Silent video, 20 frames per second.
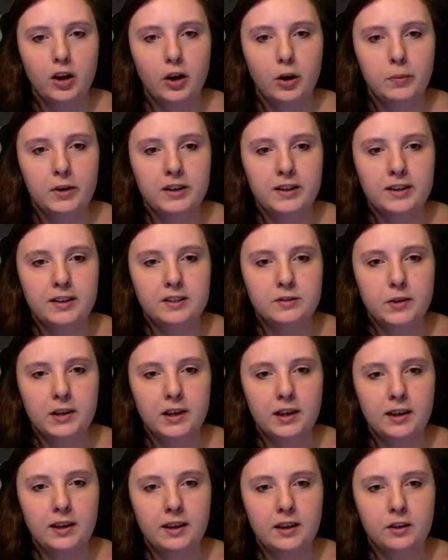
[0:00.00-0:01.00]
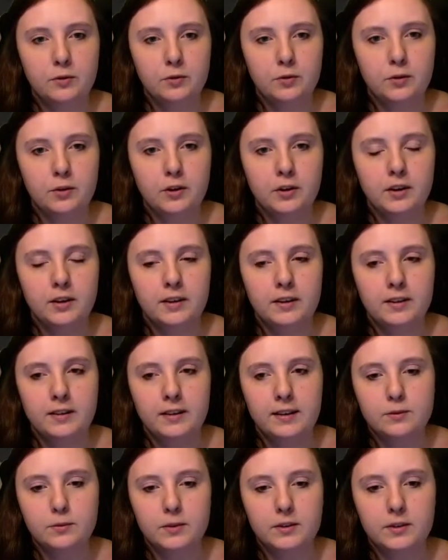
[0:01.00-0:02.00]
But at least we can get it for
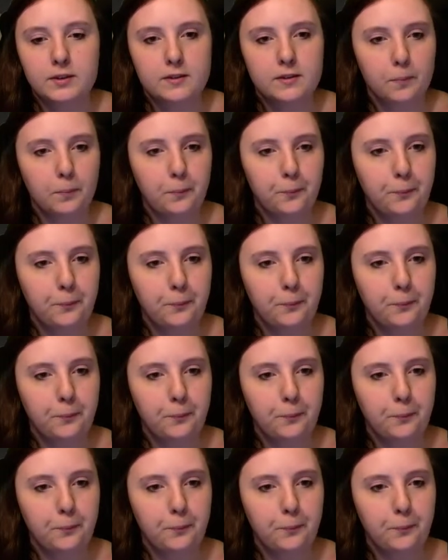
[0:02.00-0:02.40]
these ones.